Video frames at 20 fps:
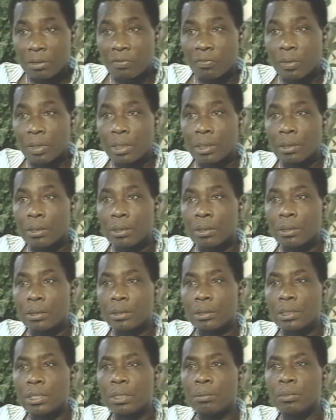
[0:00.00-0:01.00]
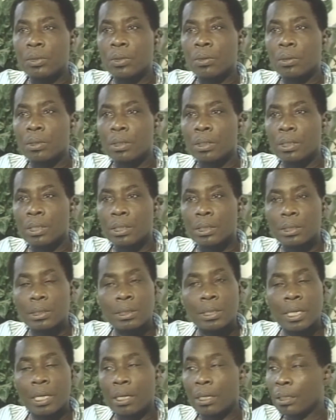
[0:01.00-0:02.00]
Well, I didn't seem to
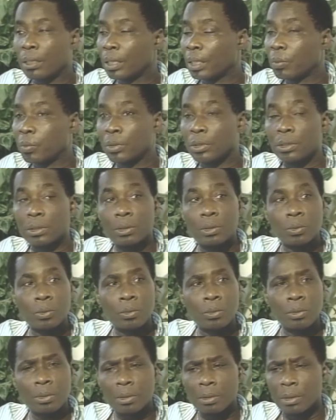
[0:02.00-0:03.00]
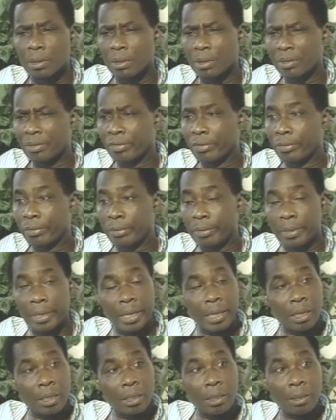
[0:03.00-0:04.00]
understand that was two
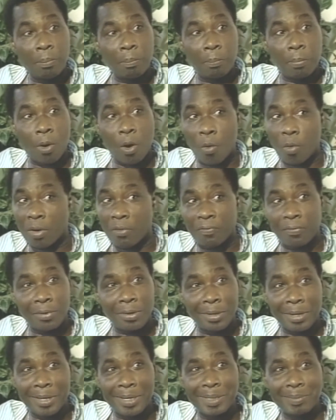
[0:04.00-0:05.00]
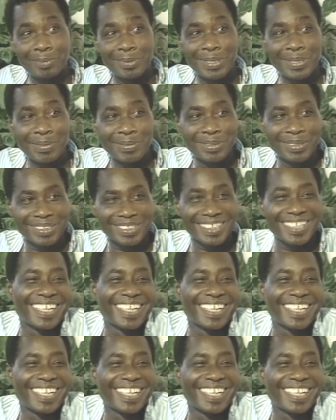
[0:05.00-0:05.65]
really powerful calypsos.